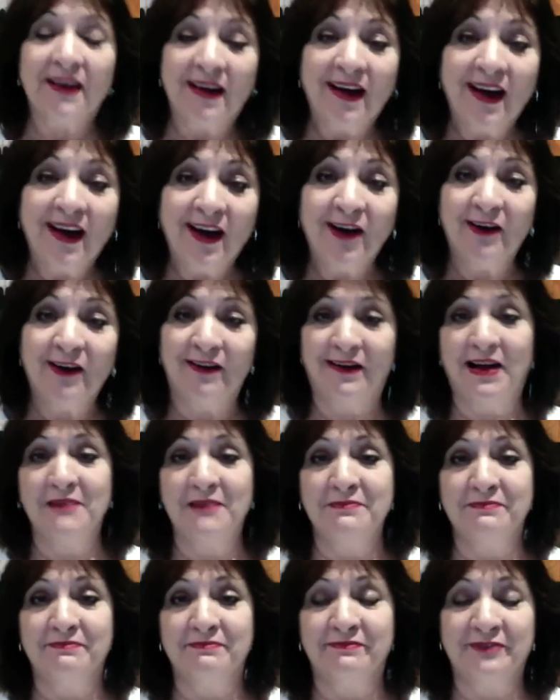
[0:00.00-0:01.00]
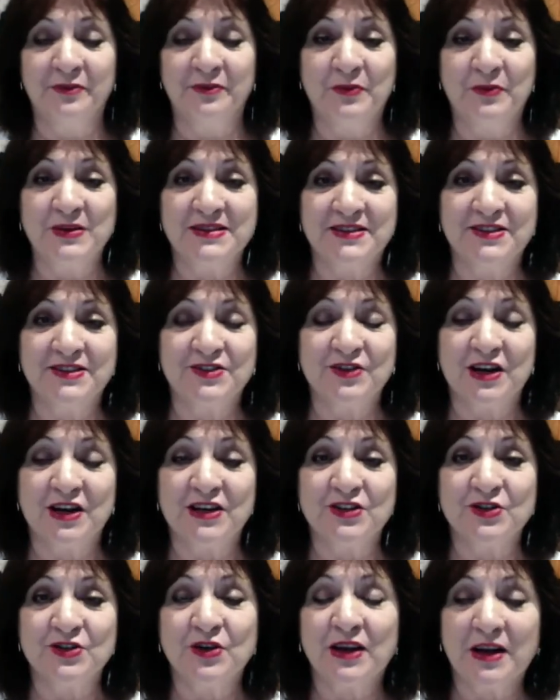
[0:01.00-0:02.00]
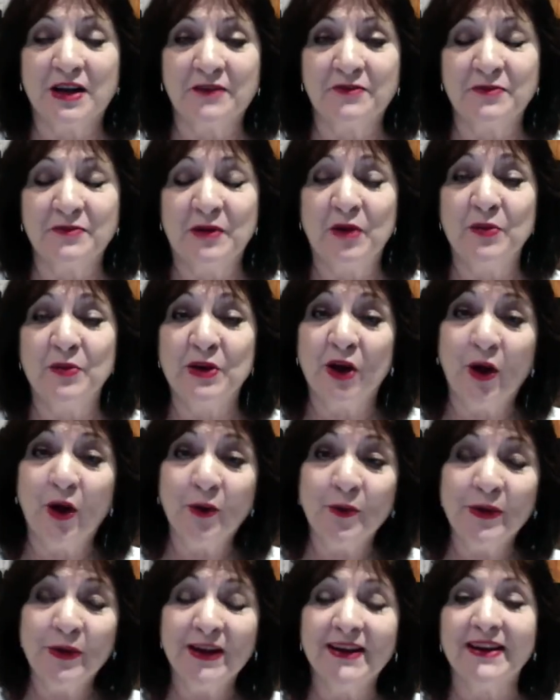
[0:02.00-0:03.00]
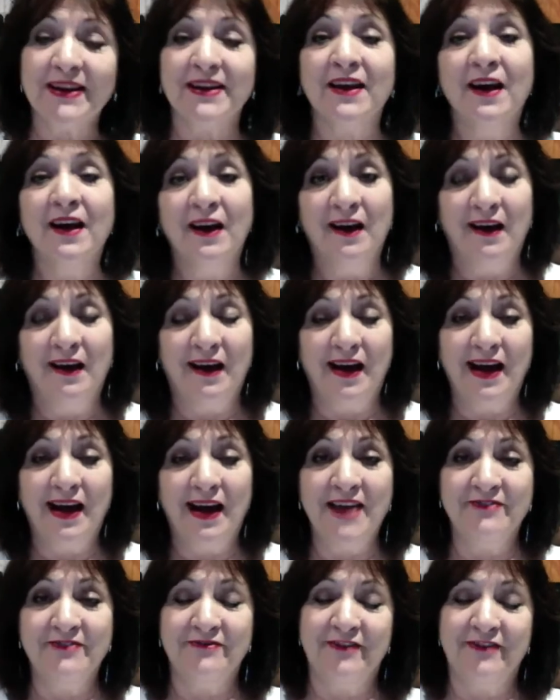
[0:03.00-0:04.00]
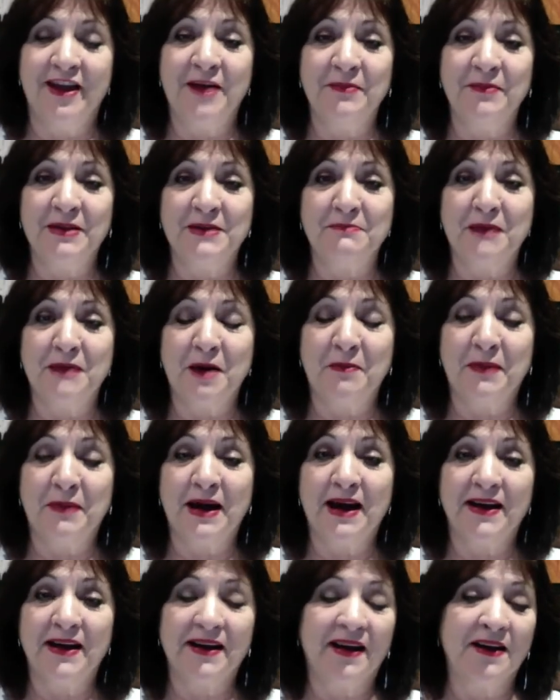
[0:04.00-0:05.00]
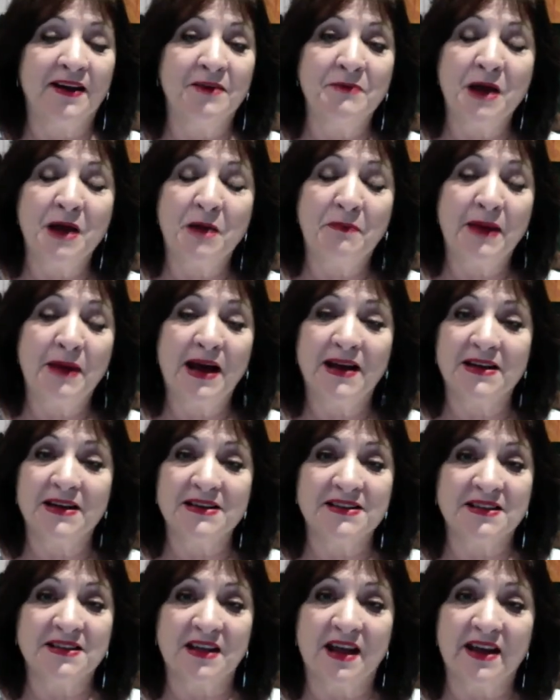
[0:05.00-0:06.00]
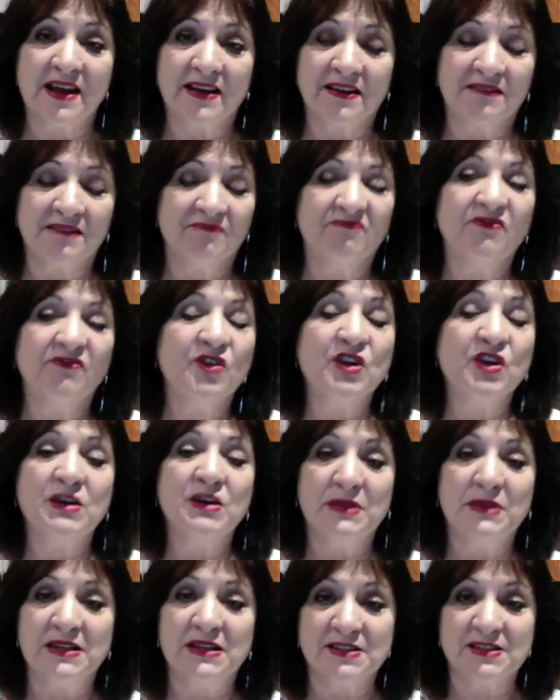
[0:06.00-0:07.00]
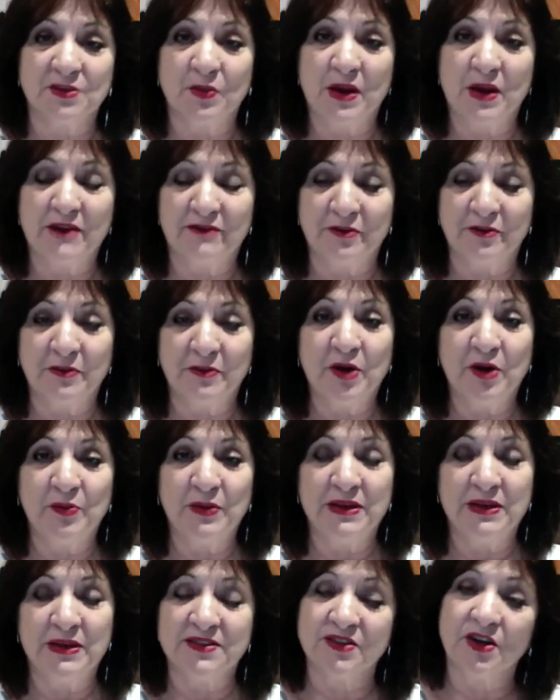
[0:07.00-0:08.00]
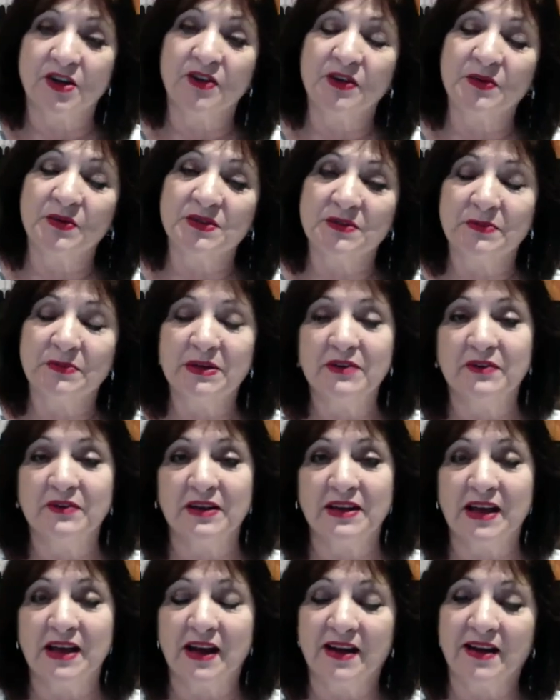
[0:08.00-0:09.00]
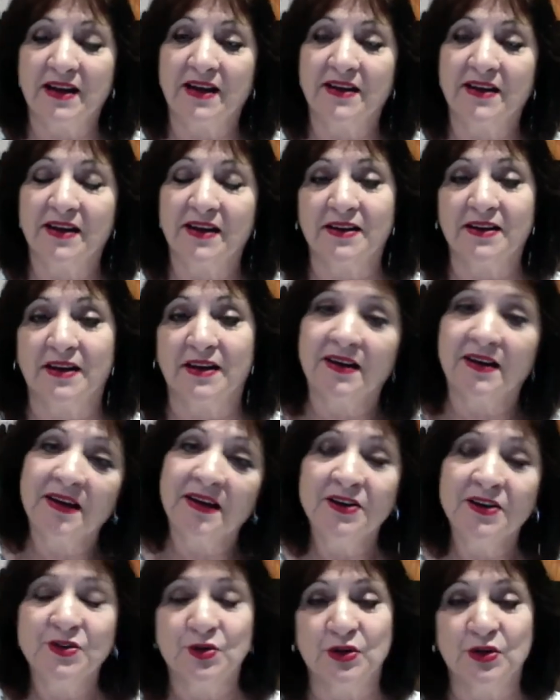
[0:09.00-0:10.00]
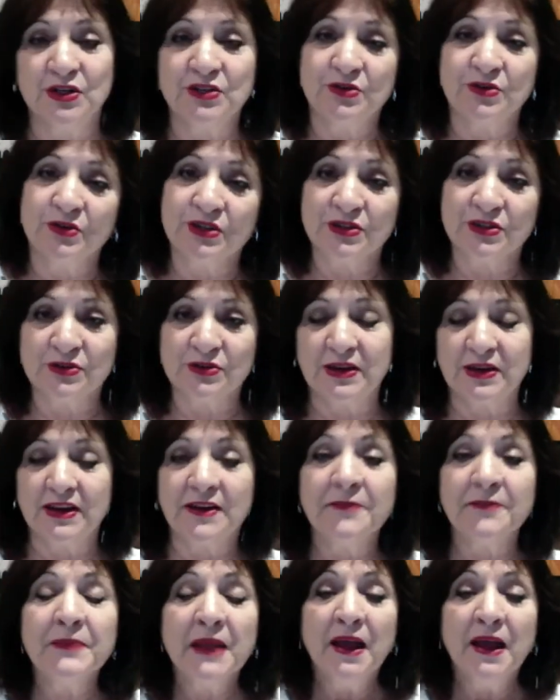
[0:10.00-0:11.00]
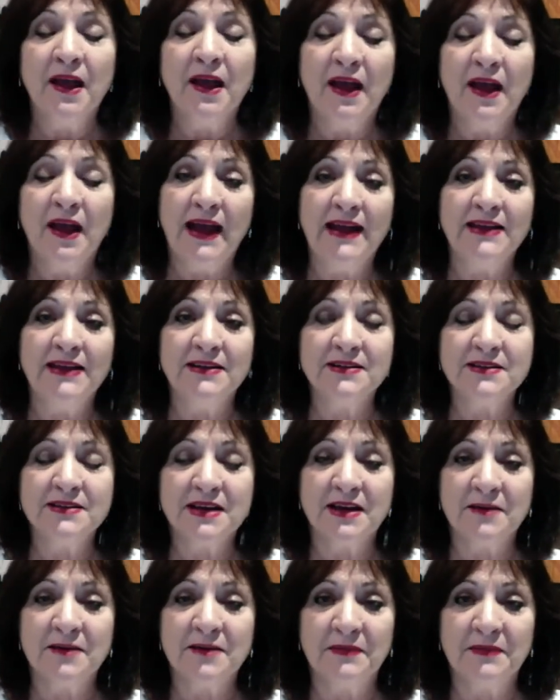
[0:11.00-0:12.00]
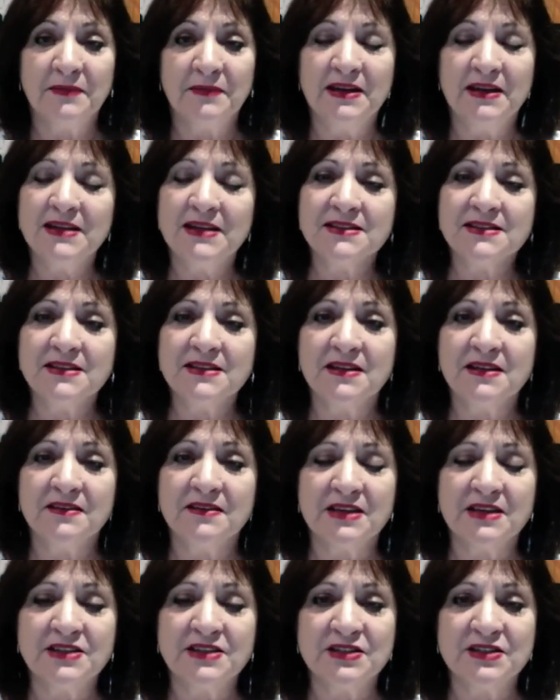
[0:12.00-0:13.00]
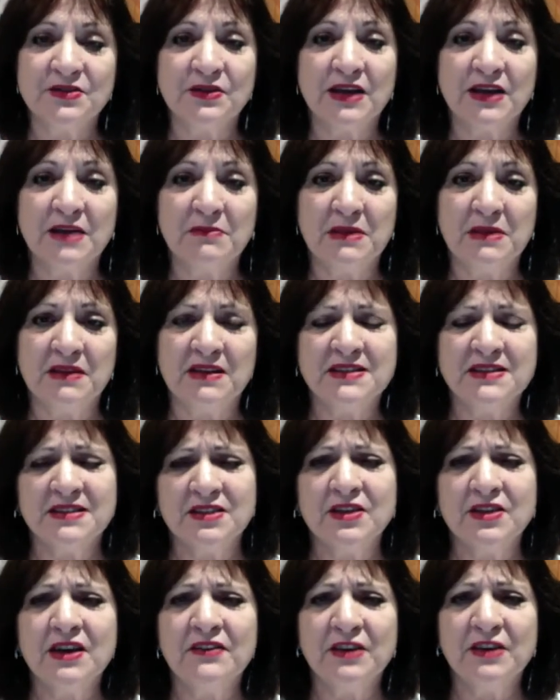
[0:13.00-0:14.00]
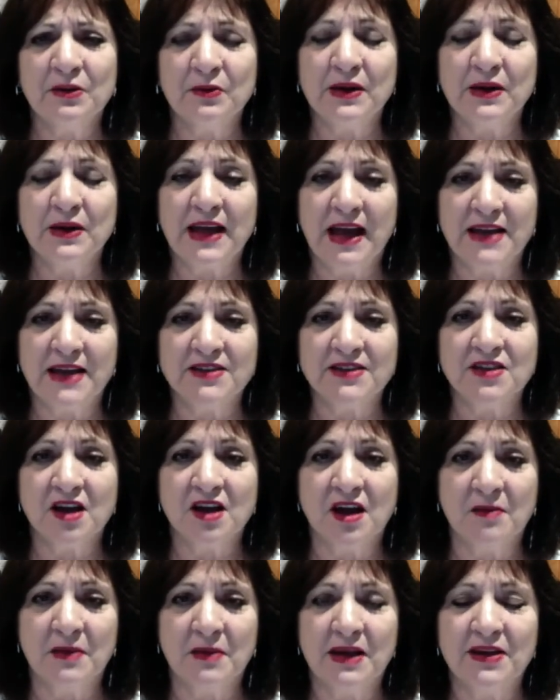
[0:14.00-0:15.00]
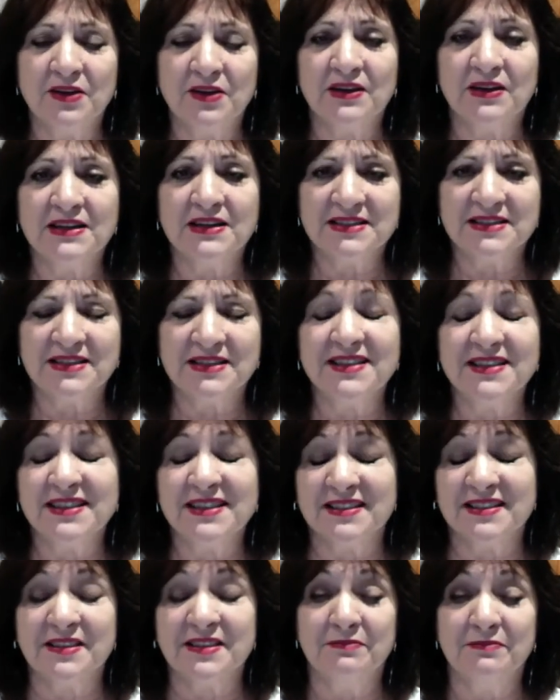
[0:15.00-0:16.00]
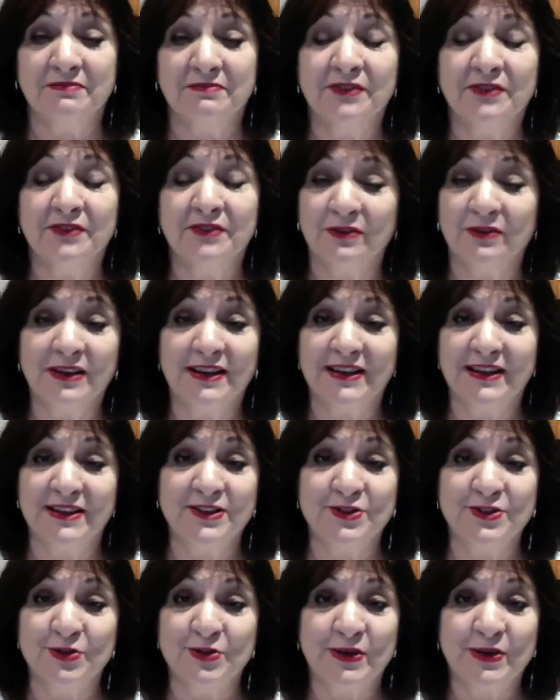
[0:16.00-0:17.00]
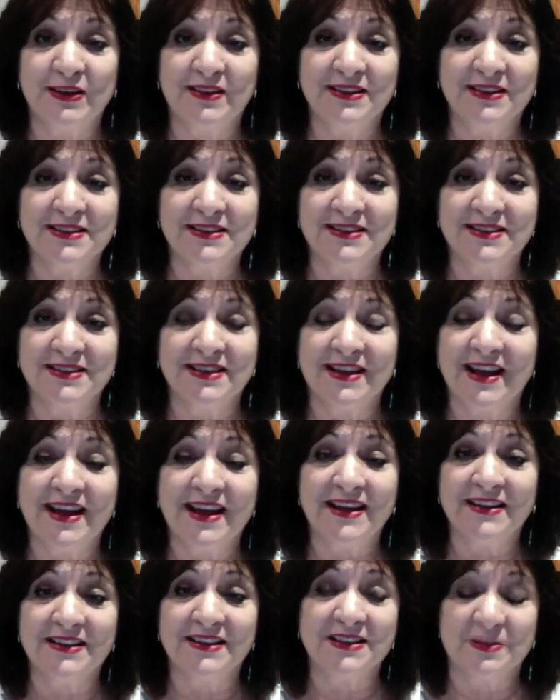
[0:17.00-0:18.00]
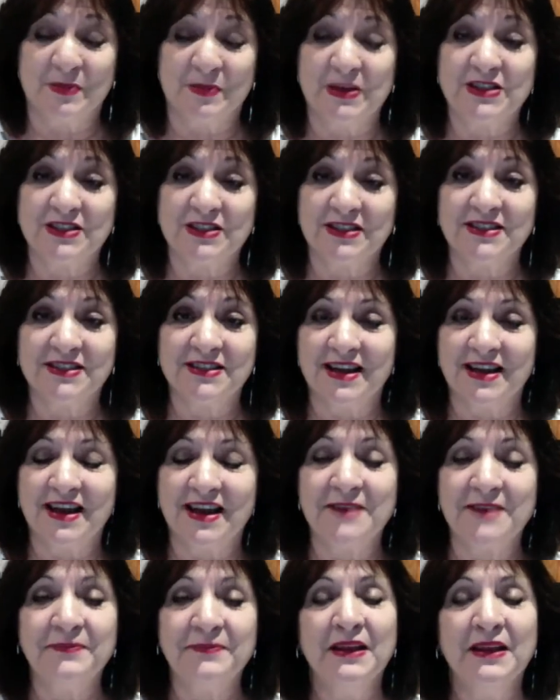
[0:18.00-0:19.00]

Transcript: Oh, I'm from West Australia too. I come from Albany. Oh, really? I have family in Mount Barker. Mount Barker is like 30 minutes away from Albany. So there was a bit of a yuck, yuck, yuck, yuck, talking. And next thing, they just look at me and they said, you're having a really hard time, aren't you? And I said, yes, I'm not really enjoying this today, especially today.